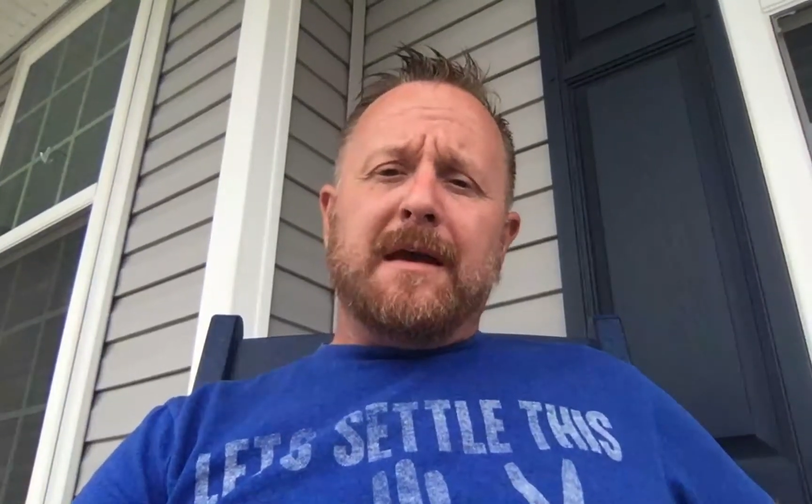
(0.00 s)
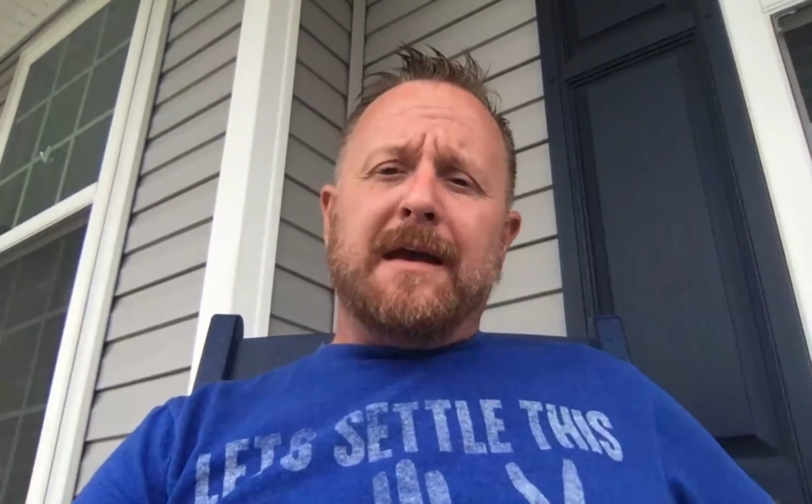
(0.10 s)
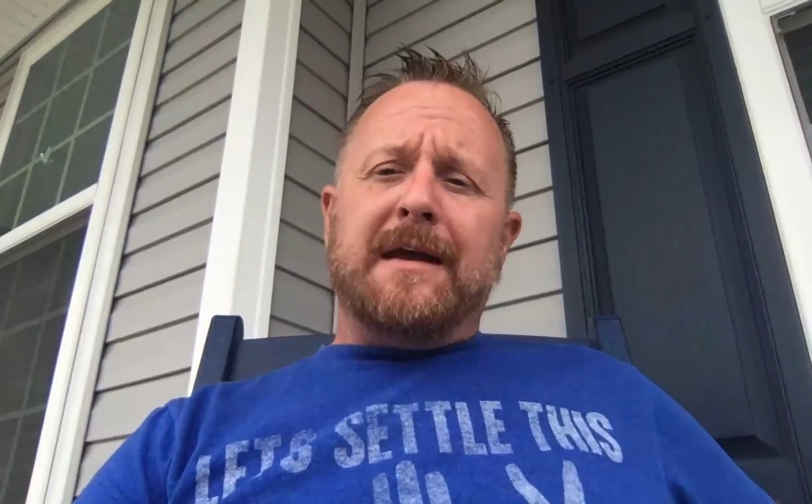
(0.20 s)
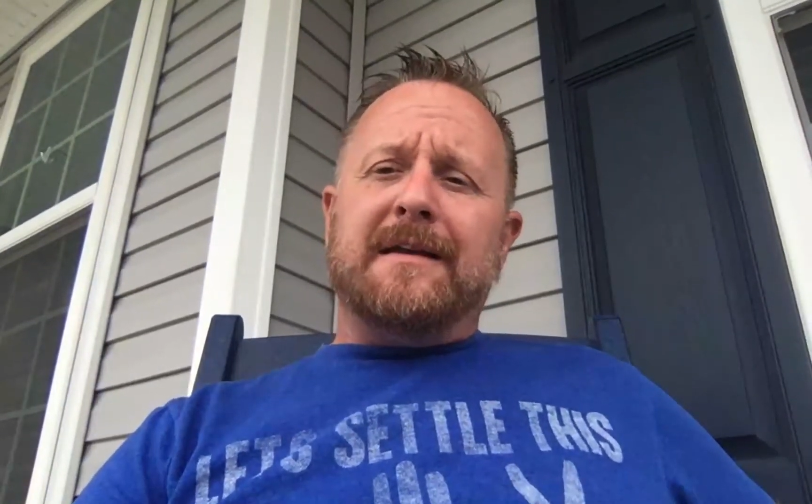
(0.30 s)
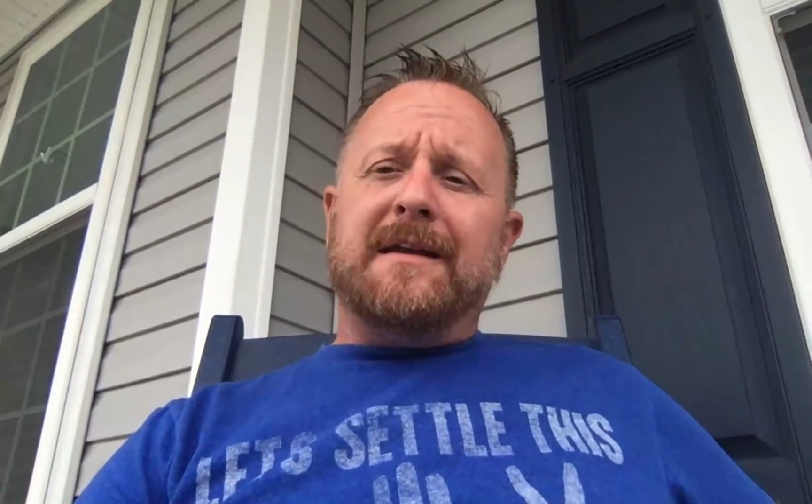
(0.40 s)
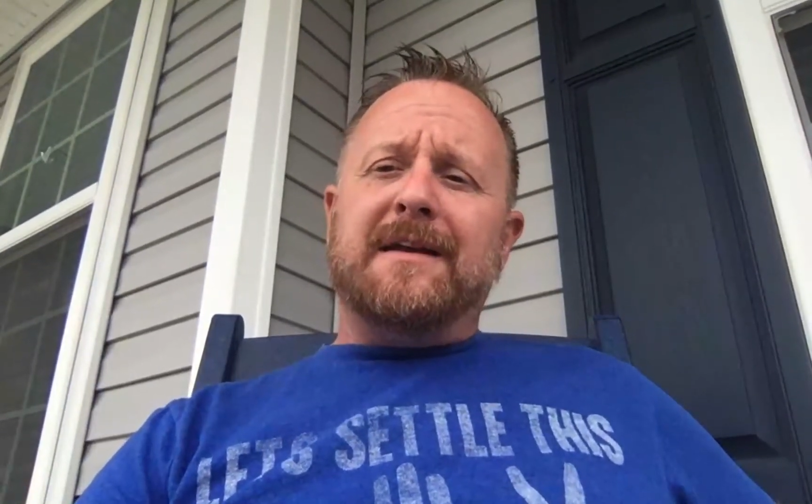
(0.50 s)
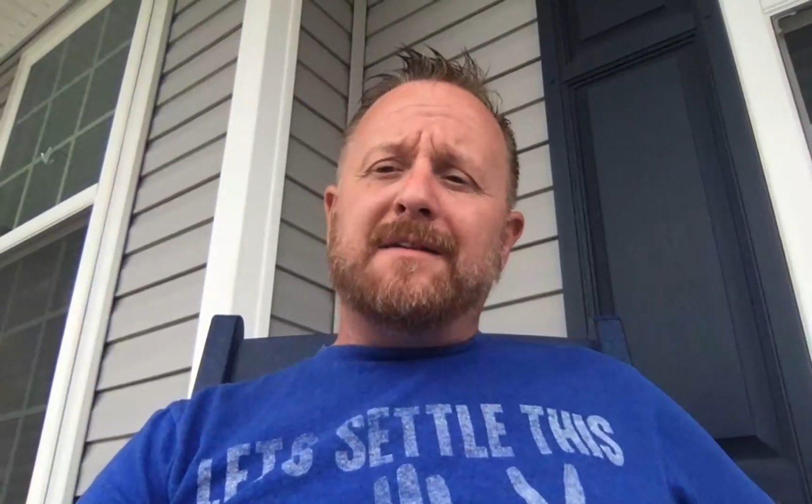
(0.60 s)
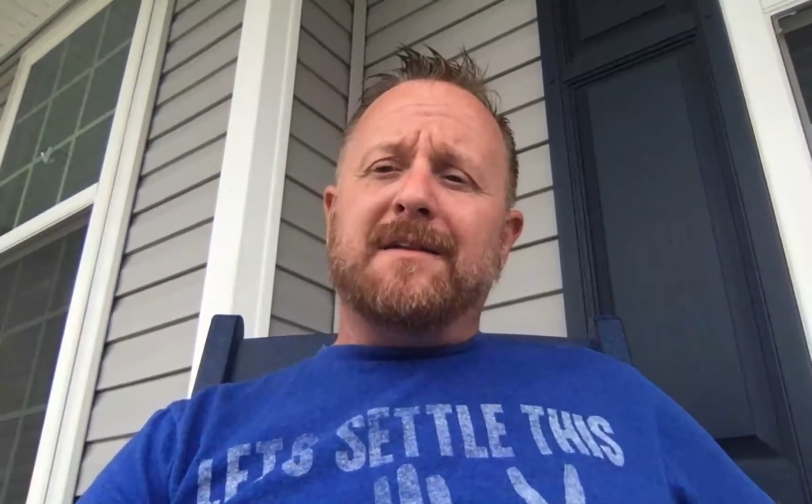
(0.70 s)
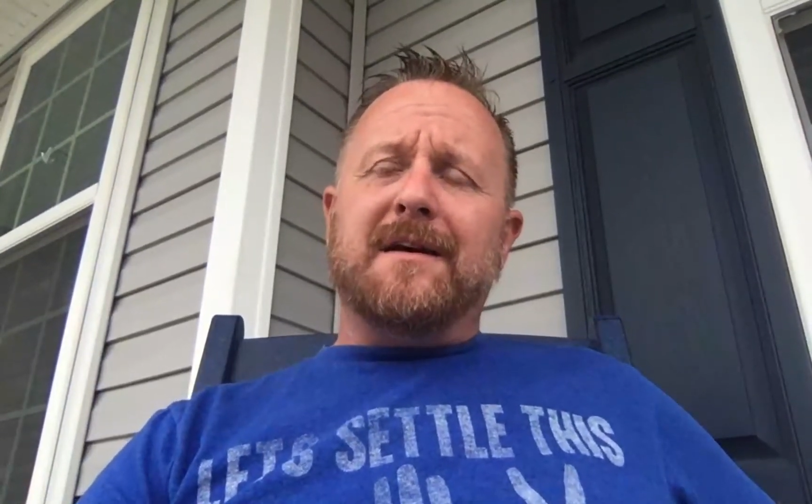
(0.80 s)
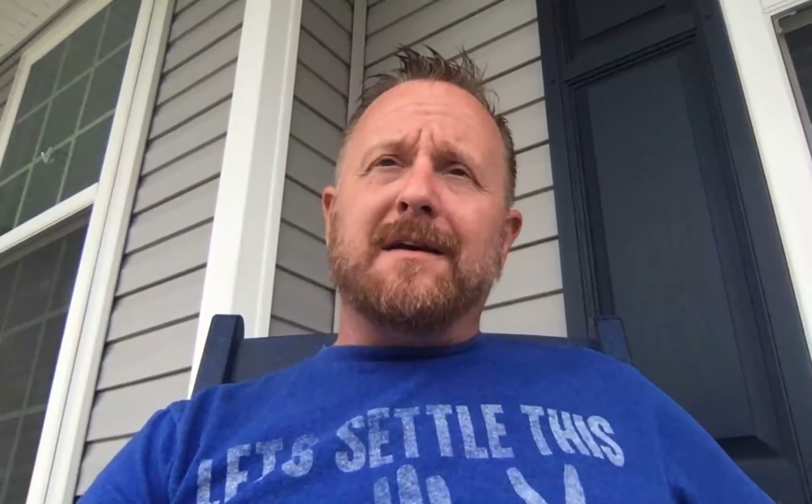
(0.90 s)
and
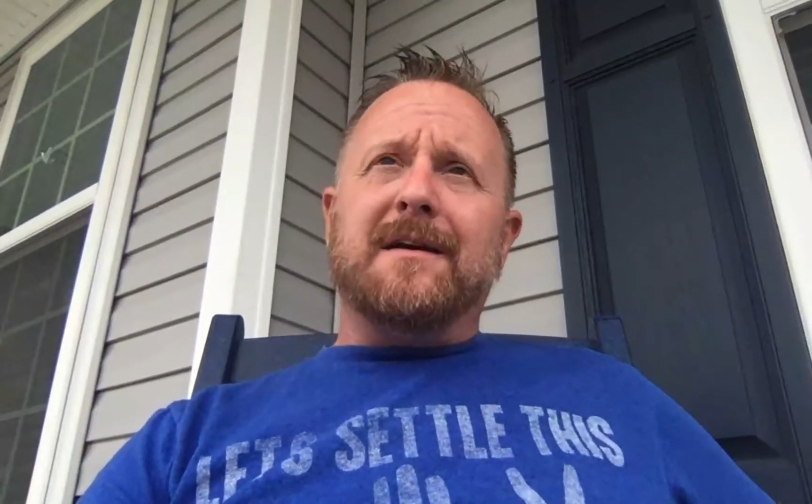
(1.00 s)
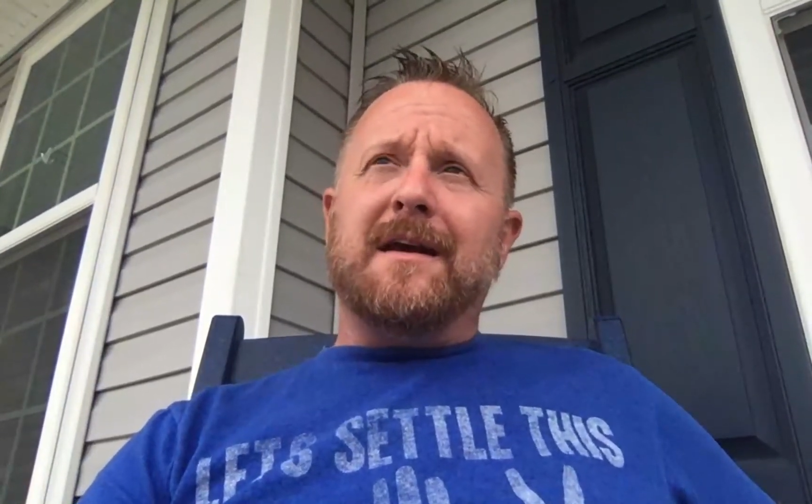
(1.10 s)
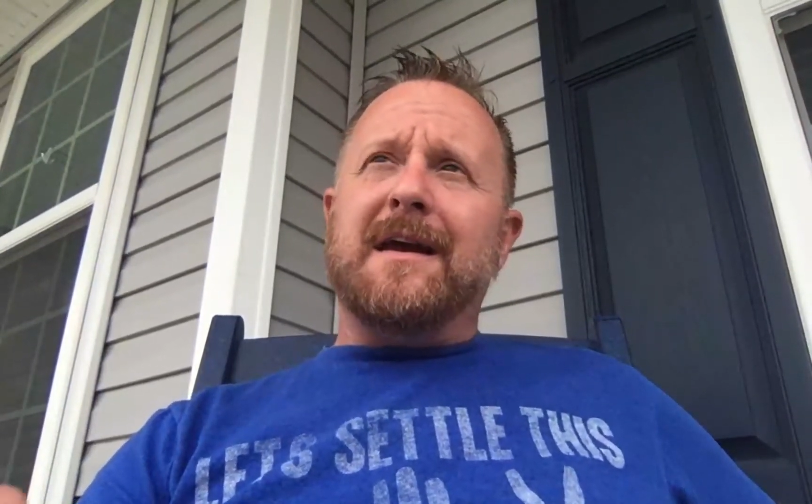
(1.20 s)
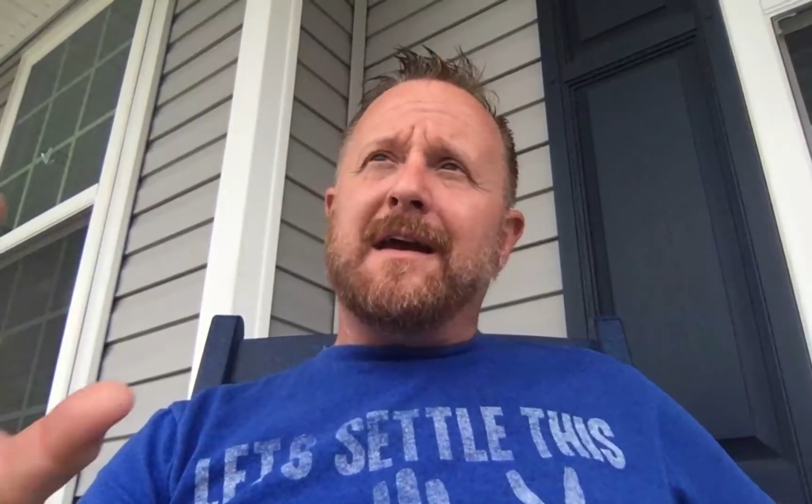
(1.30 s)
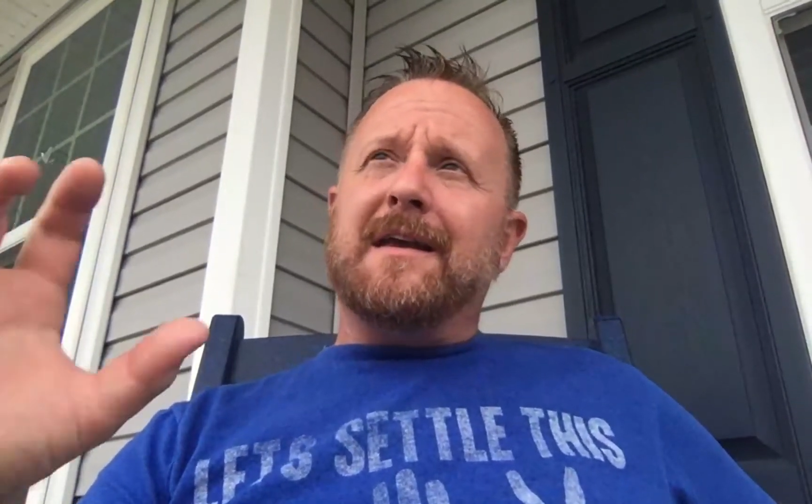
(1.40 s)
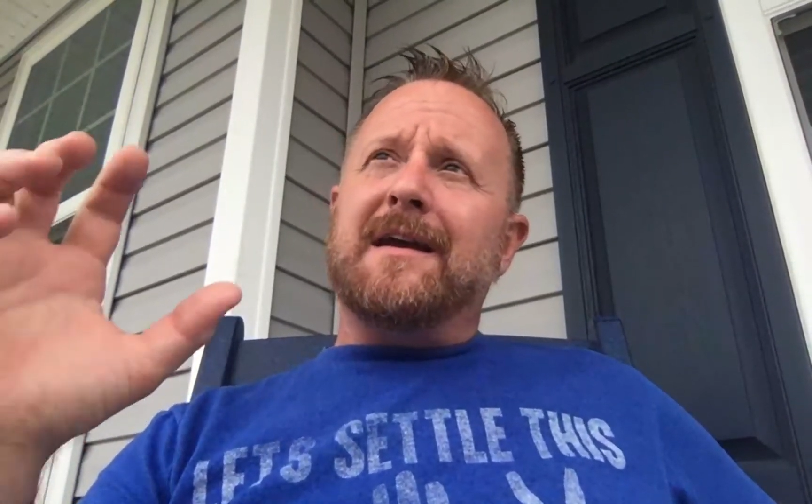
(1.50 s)
he's like, "Hey